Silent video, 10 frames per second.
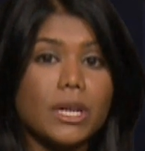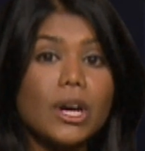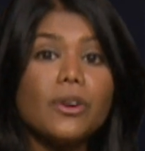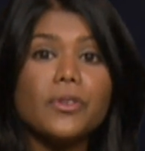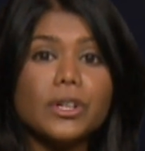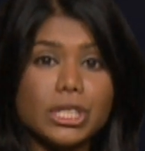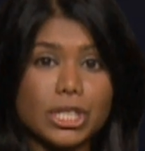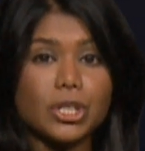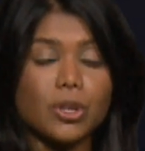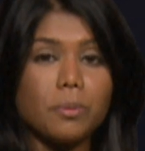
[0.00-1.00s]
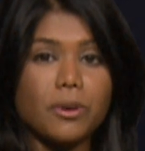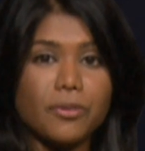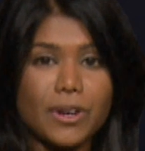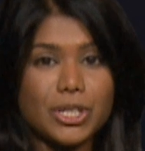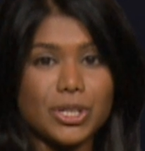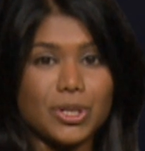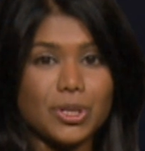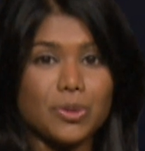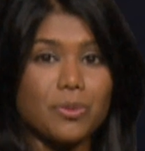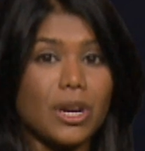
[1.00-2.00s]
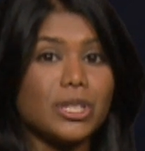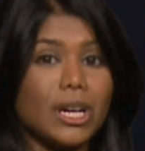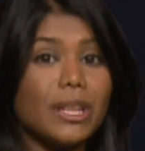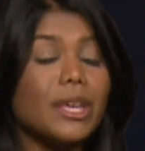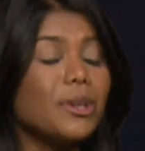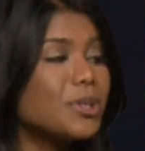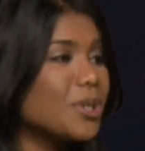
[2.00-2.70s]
for digital professionals. Rasha, thank you so